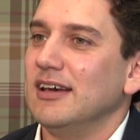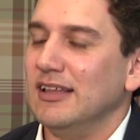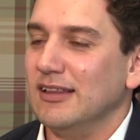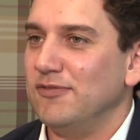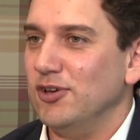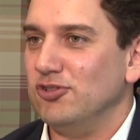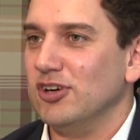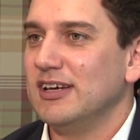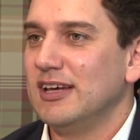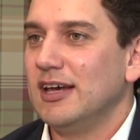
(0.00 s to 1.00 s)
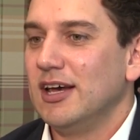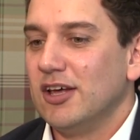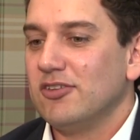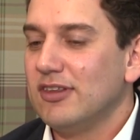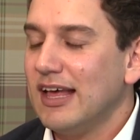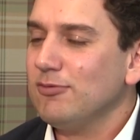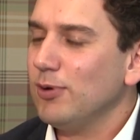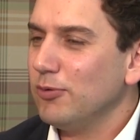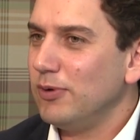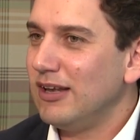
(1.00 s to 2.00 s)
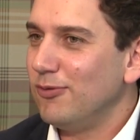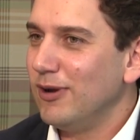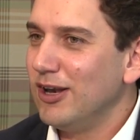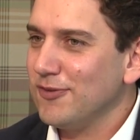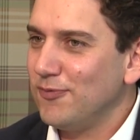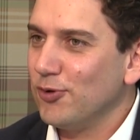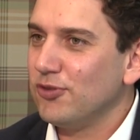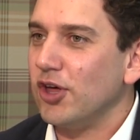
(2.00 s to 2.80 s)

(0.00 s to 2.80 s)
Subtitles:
in the future. So that's why we look for